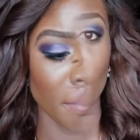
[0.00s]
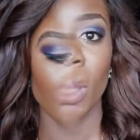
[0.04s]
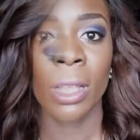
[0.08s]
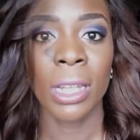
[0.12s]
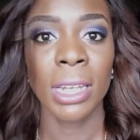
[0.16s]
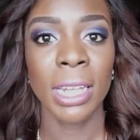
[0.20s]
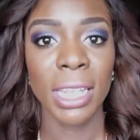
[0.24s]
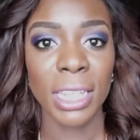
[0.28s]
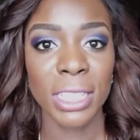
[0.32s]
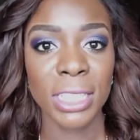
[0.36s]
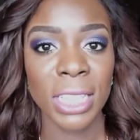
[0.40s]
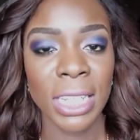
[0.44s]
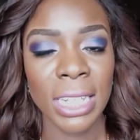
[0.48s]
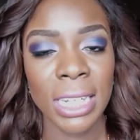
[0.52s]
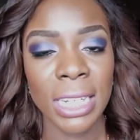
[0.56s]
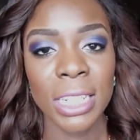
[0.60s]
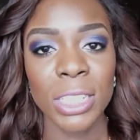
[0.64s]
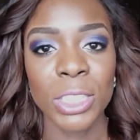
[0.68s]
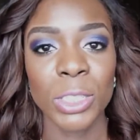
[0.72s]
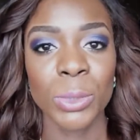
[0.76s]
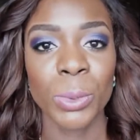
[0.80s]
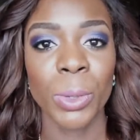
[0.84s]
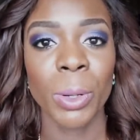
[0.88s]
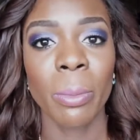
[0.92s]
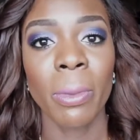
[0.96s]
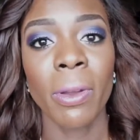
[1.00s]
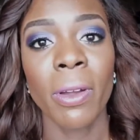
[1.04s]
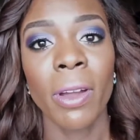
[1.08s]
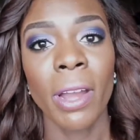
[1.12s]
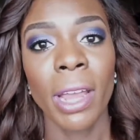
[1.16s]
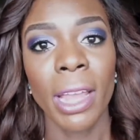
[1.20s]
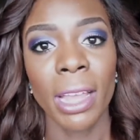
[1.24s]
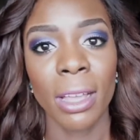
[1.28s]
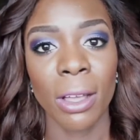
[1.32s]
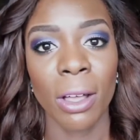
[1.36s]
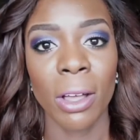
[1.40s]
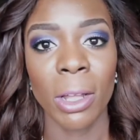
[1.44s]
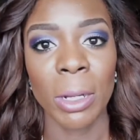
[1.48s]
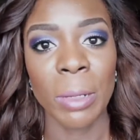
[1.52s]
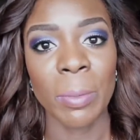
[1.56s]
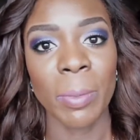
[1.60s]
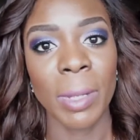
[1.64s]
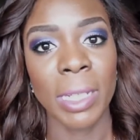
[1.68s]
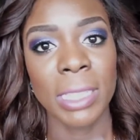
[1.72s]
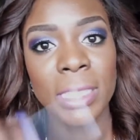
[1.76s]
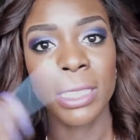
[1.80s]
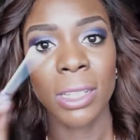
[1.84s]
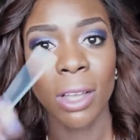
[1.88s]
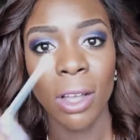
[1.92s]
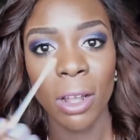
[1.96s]
Next on the list were mirror and cotton
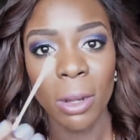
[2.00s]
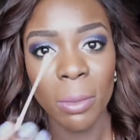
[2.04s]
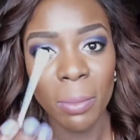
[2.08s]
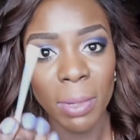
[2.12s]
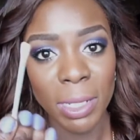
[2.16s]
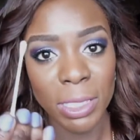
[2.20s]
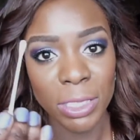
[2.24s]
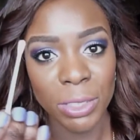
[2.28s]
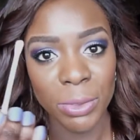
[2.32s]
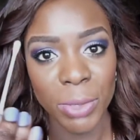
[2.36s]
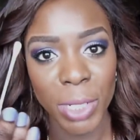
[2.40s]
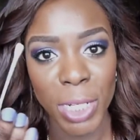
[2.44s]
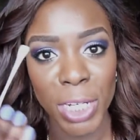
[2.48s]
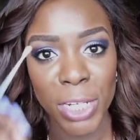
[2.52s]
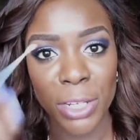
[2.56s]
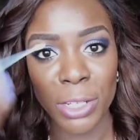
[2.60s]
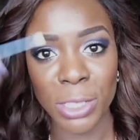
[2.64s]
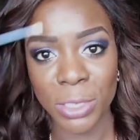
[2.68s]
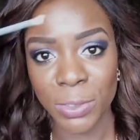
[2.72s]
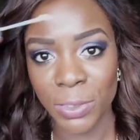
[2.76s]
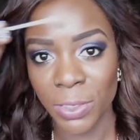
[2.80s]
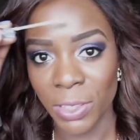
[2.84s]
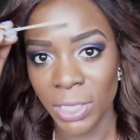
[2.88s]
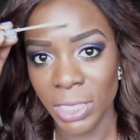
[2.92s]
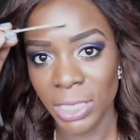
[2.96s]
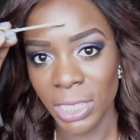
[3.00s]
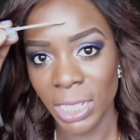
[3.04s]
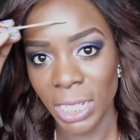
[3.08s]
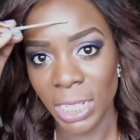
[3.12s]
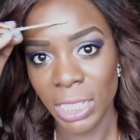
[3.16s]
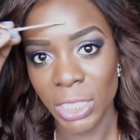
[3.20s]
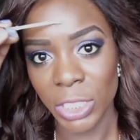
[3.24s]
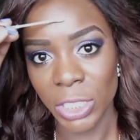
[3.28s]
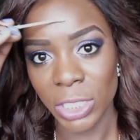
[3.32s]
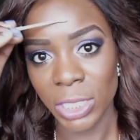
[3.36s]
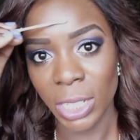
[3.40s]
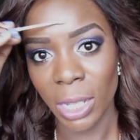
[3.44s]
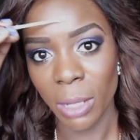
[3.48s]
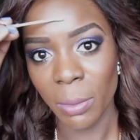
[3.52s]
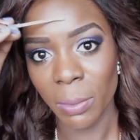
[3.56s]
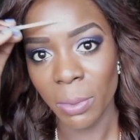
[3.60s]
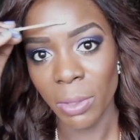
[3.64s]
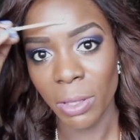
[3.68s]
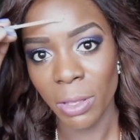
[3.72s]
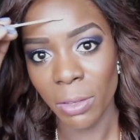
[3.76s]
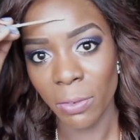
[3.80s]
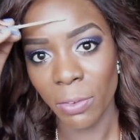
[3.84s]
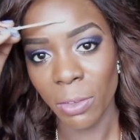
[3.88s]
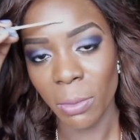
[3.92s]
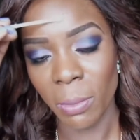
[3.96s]
buds. Cotton buds are really useful because they can just help
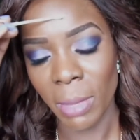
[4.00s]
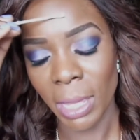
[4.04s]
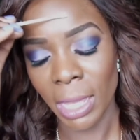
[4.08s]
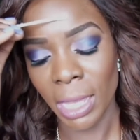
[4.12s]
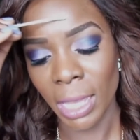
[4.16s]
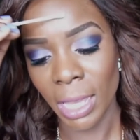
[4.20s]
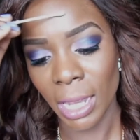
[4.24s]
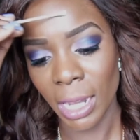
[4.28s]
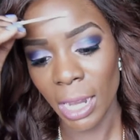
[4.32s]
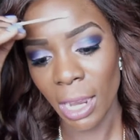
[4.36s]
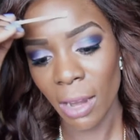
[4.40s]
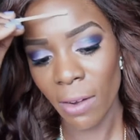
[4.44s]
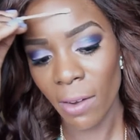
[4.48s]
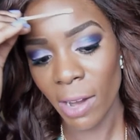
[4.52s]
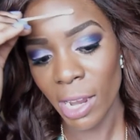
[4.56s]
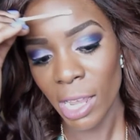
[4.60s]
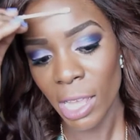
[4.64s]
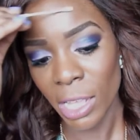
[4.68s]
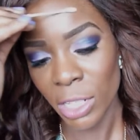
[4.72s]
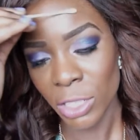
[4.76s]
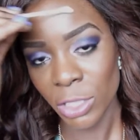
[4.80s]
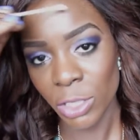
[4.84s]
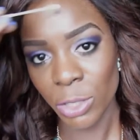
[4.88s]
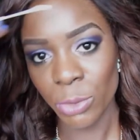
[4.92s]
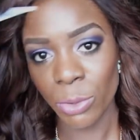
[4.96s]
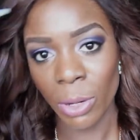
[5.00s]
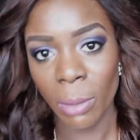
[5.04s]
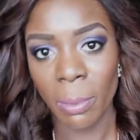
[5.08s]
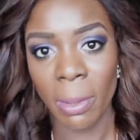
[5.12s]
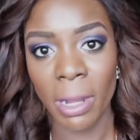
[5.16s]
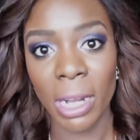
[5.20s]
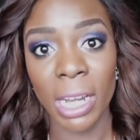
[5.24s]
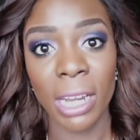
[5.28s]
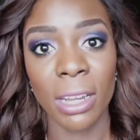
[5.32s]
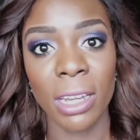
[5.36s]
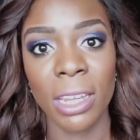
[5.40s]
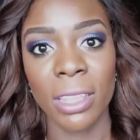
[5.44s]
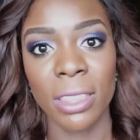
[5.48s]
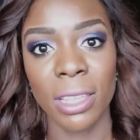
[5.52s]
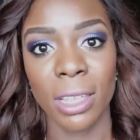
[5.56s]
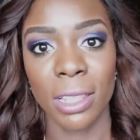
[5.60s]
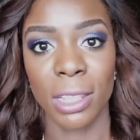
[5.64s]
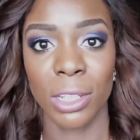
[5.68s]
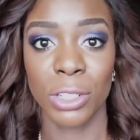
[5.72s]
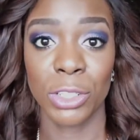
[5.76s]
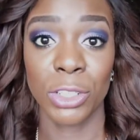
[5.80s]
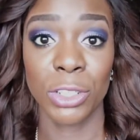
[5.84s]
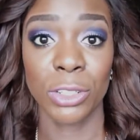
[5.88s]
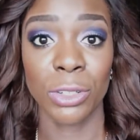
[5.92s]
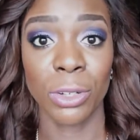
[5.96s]
you if you're making an error to rub out anything
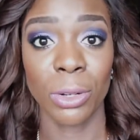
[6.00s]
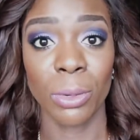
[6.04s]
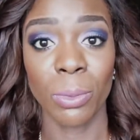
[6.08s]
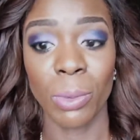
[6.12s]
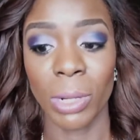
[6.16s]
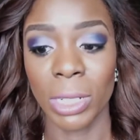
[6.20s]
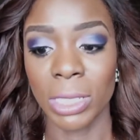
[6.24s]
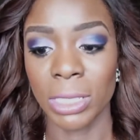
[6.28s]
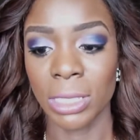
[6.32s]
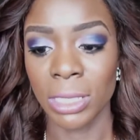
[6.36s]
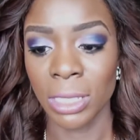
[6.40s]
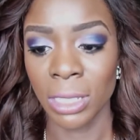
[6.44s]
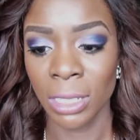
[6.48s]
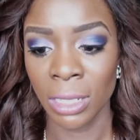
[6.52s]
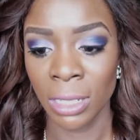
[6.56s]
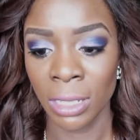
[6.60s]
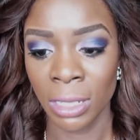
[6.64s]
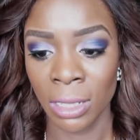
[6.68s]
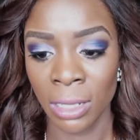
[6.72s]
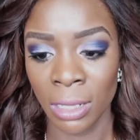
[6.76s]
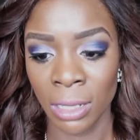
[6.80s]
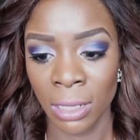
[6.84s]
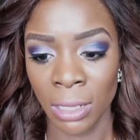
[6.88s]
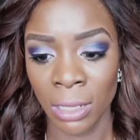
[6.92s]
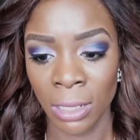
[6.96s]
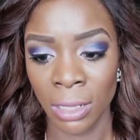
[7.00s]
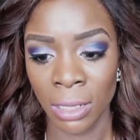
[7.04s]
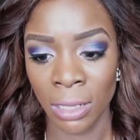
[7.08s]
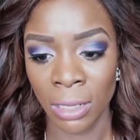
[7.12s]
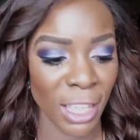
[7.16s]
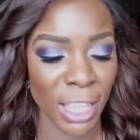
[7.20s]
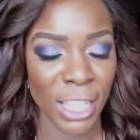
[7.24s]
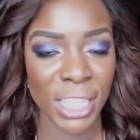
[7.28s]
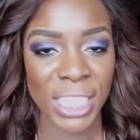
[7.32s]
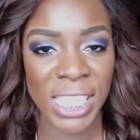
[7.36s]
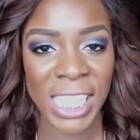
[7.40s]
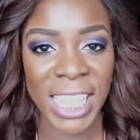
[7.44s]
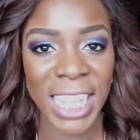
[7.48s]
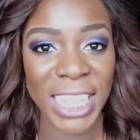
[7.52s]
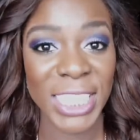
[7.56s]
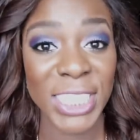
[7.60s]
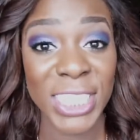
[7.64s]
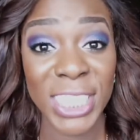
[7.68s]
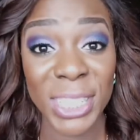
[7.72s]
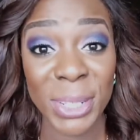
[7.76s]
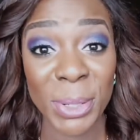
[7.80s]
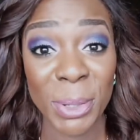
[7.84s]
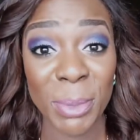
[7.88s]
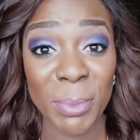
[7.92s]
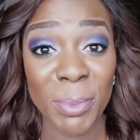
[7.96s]
that you don't want. So that's
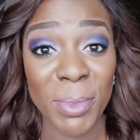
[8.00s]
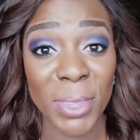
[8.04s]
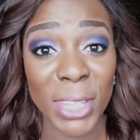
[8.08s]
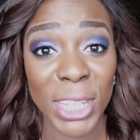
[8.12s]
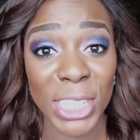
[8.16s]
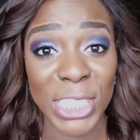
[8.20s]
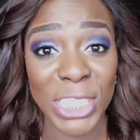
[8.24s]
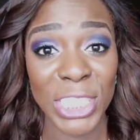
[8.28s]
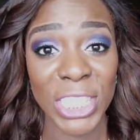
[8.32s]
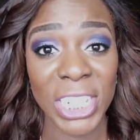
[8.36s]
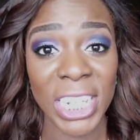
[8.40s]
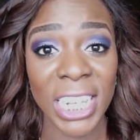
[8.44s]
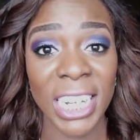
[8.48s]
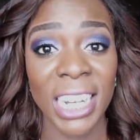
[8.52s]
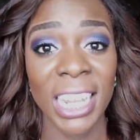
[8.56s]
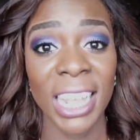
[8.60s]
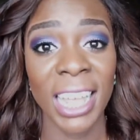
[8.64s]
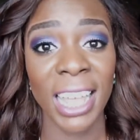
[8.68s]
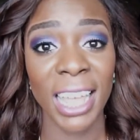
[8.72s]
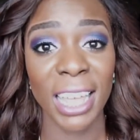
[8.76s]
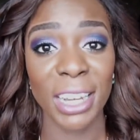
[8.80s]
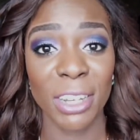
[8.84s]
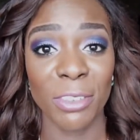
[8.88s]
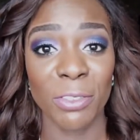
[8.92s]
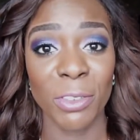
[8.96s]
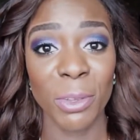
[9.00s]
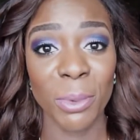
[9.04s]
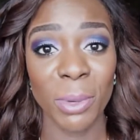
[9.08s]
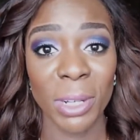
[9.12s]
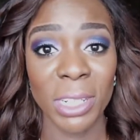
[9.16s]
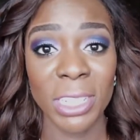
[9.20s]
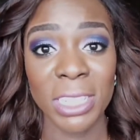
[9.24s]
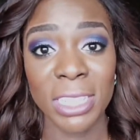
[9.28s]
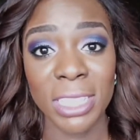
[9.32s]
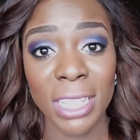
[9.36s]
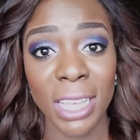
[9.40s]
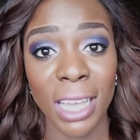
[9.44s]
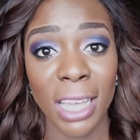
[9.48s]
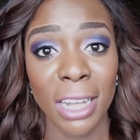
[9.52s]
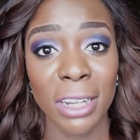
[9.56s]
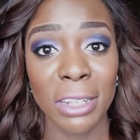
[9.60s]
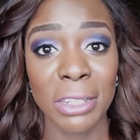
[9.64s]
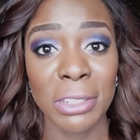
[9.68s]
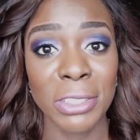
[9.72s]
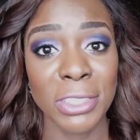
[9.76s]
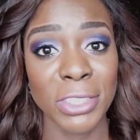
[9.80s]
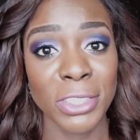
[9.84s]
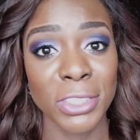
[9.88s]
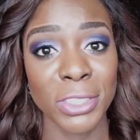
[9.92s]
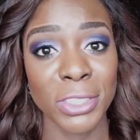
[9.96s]
the equipment that you need, and if you want to see how to
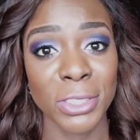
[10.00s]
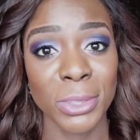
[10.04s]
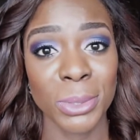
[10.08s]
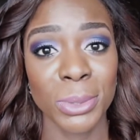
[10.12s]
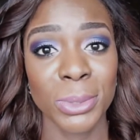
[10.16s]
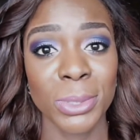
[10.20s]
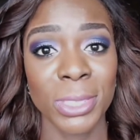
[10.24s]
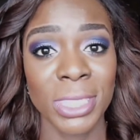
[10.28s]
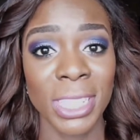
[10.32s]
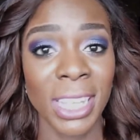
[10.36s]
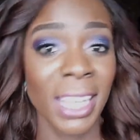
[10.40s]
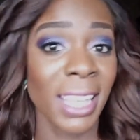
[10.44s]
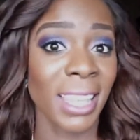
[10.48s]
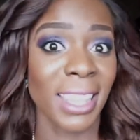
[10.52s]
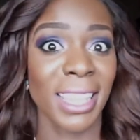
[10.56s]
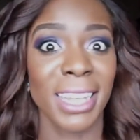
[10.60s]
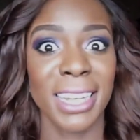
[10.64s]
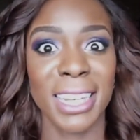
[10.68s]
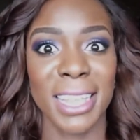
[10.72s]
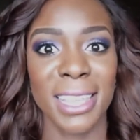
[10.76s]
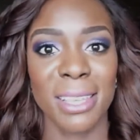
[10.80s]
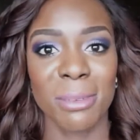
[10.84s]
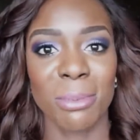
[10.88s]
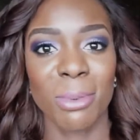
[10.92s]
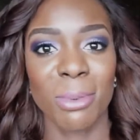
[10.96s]
use your tools, then keep